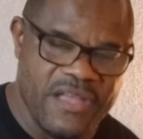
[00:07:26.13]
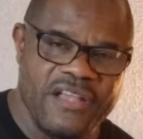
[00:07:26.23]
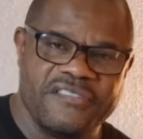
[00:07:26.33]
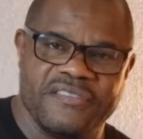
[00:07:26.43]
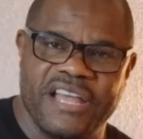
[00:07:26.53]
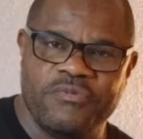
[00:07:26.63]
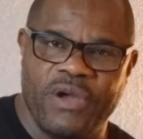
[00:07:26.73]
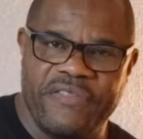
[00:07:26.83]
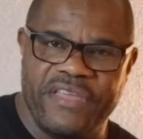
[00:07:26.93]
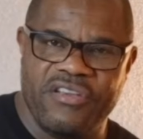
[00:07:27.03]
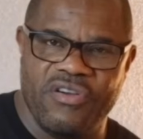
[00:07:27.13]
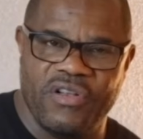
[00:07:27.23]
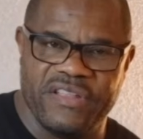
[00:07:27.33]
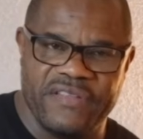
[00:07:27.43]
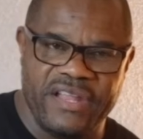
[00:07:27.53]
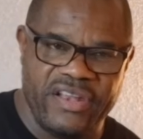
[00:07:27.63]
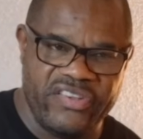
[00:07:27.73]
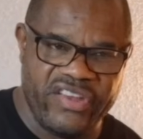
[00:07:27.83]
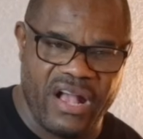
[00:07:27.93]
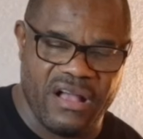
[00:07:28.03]
So that's why they call it the
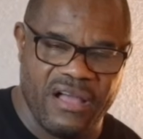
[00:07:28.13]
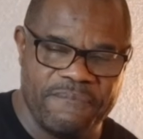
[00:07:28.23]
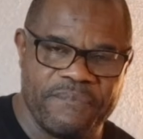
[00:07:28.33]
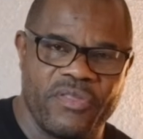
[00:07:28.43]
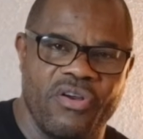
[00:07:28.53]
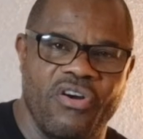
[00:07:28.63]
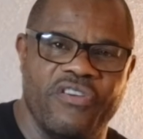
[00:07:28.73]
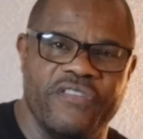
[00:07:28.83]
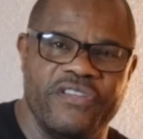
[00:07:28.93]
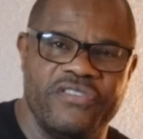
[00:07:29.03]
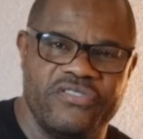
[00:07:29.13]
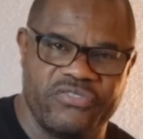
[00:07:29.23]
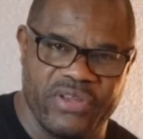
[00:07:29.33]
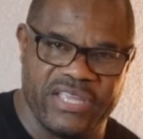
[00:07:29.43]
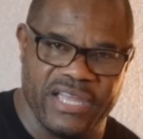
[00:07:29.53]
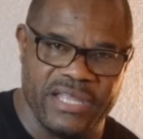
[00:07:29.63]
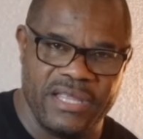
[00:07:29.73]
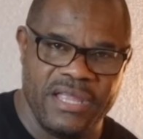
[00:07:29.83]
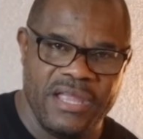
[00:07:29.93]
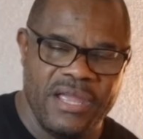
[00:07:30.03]
Chaka or the Streche,
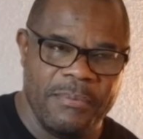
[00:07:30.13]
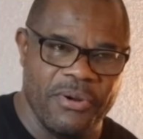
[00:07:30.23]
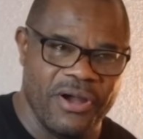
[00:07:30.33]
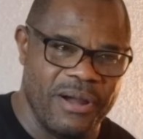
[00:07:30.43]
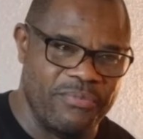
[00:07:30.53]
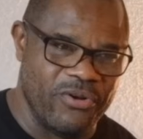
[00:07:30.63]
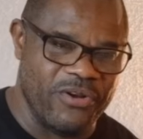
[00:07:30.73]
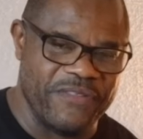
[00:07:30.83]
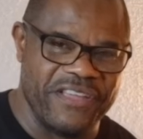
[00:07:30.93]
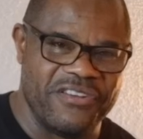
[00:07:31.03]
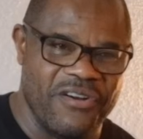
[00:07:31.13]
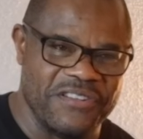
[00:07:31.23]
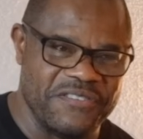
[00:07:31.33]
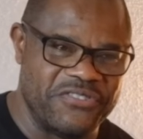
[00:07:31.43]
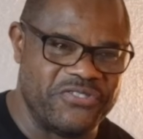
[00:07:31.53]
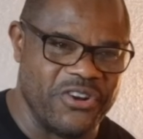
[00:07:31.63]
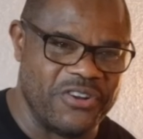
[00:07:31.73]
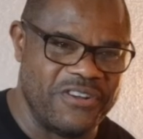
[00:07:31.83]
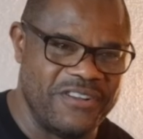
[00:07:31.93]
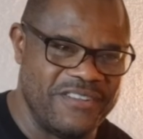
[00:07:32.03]
but abroad they call it the
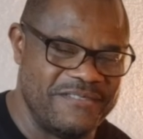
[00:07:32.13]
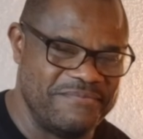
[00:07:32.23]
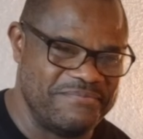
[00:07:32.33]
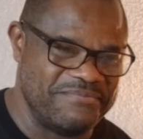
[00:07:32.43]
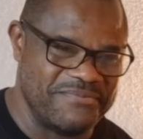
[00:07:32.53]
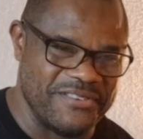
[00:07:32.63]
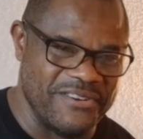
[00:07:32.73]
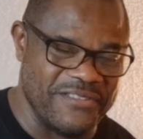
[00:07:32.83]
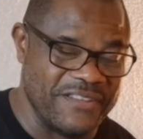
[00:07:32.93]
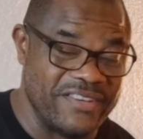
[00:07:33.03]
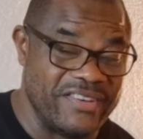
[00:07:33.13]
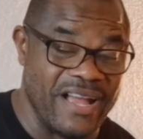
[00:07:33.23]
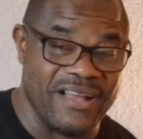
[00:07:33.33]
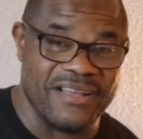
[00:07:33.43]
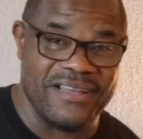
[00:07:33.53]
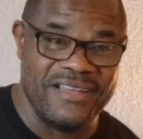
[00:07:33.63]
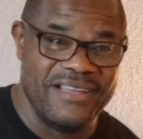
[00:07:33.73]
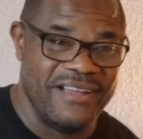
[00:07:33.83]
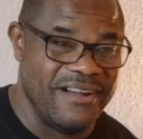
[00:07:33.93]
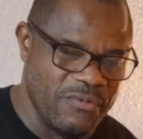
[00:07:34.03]
chuck or the shank,
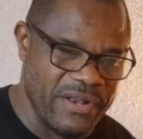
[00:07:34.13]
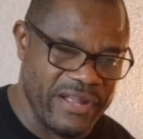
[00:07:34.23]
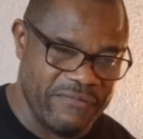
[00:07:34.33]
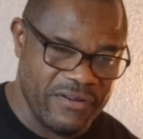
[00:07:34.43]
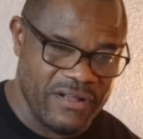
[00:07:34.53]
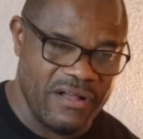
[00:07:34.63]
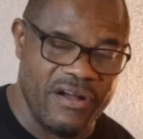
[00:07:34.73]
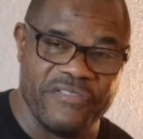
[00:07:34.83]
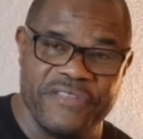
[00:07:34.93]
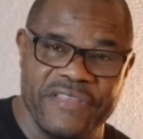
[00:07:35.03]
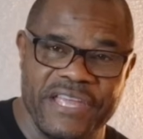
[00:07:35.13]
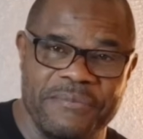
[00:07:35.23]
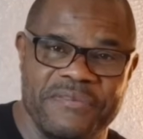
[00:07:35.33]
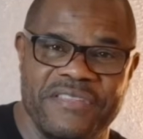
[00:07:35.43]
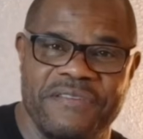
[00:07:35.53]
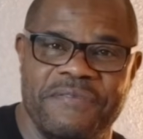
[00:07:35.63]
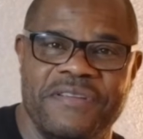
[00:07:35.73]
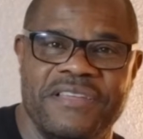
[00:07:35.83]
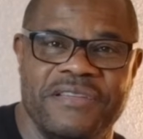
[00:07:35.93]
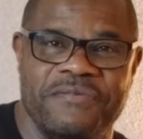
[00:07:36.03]
whatever other names they've
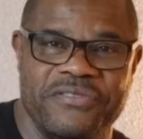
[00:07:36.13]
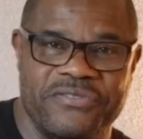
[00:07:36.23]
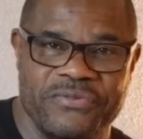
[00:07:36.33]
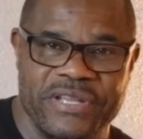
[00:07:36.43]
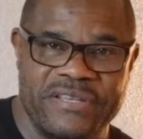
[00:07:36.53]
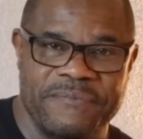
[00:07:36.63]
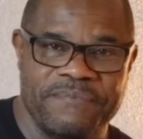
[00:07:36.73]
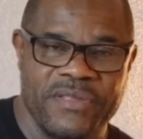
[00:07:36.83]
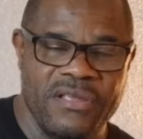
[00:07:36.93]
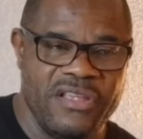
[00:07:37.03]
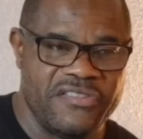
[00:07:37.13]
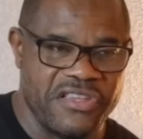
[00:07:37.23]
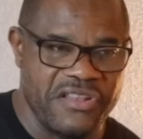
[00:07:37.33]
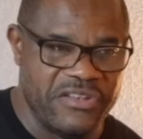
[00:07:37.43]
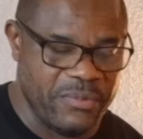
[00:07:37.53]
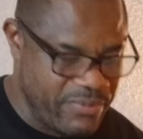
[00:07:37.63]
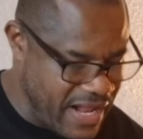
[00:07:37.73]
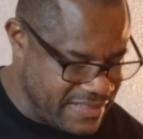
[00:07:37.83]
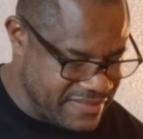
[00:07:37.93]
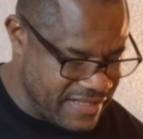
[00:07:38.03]
given to it. So you need to
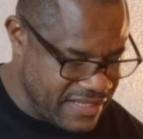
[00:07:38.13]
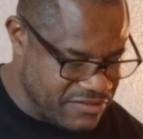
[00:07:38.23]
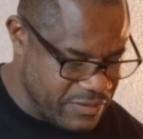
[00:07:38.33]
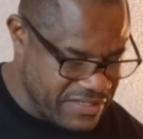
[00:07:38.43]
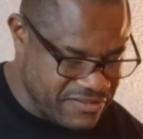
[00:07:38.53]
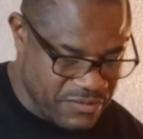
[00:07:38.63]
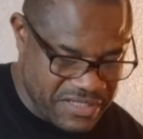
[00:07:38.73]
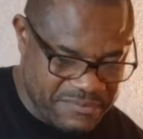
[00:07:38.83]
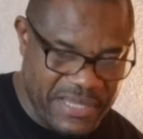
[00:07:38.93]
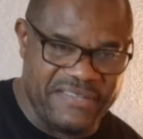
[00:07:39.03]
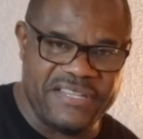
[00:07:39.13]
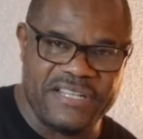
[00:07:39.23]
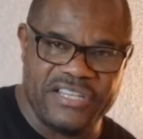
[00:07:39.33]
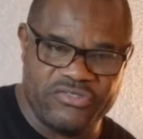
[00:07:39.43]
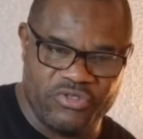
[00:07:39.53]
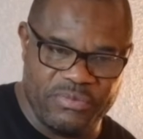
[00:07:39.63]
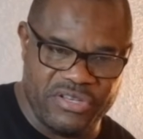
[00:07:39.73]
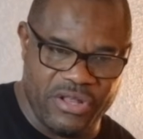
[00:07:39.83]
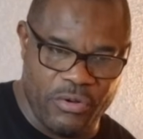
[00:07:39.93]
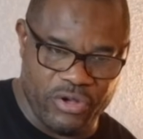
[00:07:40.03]
practice that as well. So it's basically
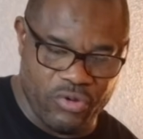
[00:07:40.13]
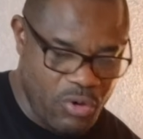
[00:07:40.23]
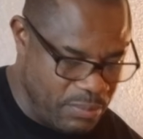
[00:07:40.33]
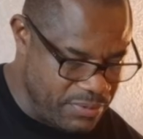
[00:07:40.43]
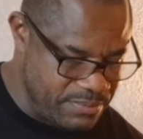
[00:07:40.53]
strumming down and up.